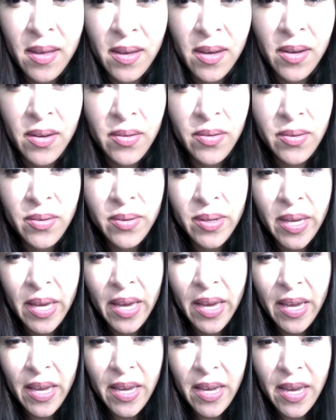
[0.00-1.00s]

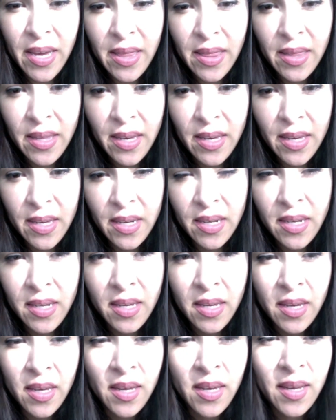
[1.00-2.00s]
Okay, and then
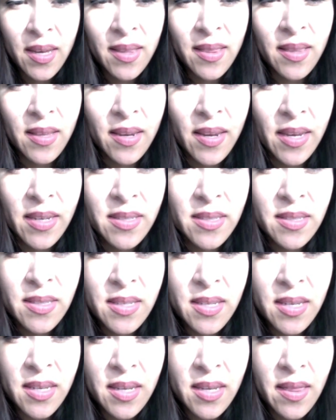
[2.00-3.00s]
the next
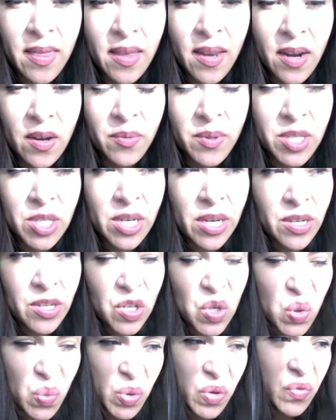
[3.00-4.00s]
thing that I wish I knew
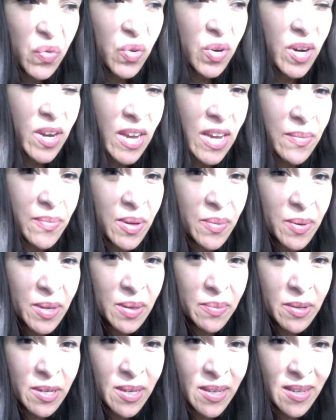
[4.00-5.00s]
before I had my
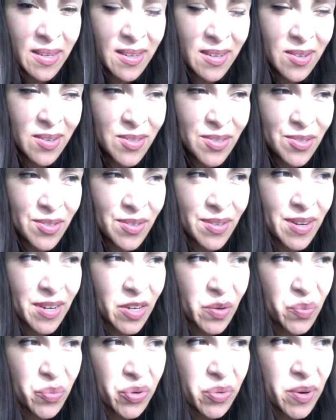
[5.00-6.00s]
baby so that I can
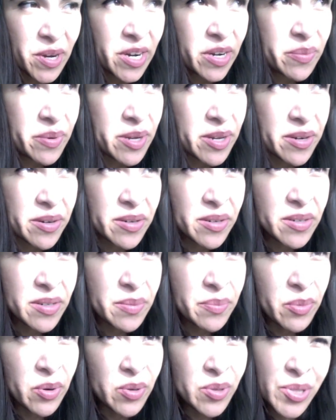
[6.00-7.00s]
prepare better
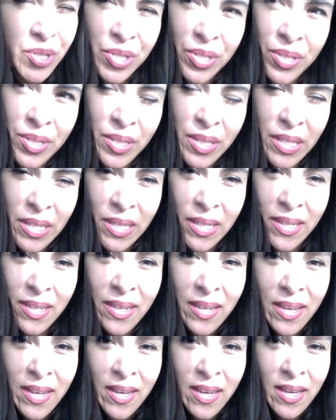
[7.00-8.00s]
emotionally
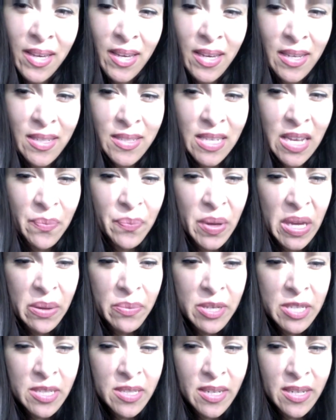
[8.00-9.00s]
is that babies
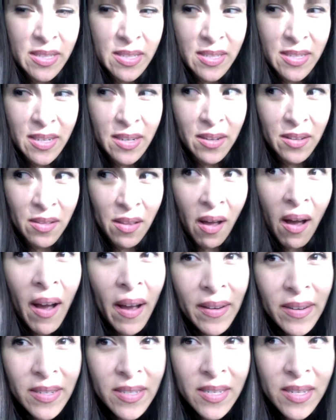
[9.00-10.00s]
get sick a
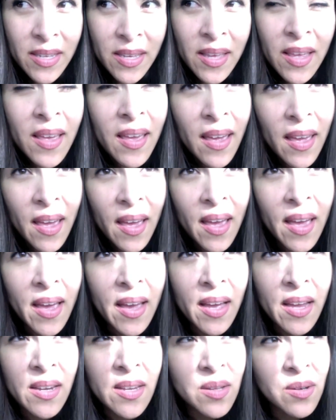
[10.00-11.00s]
lot. And
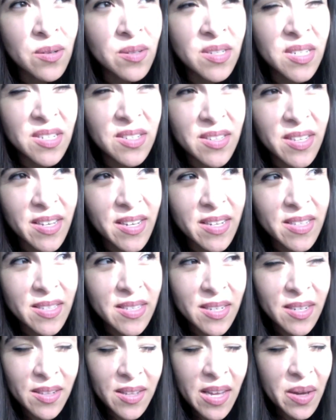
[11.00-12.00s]
not only do they get sick a
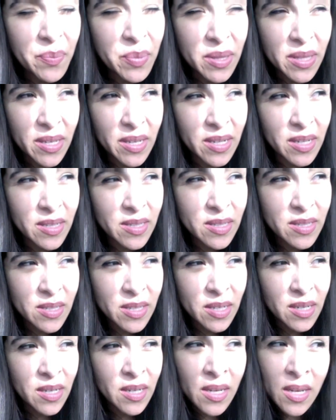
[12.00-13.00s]
lot, but they get
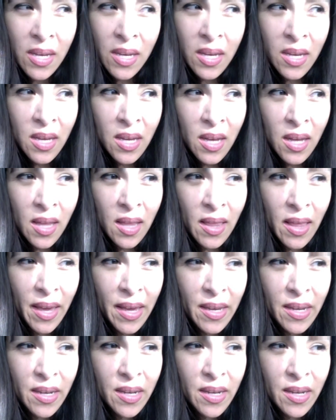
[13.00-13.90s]
sick like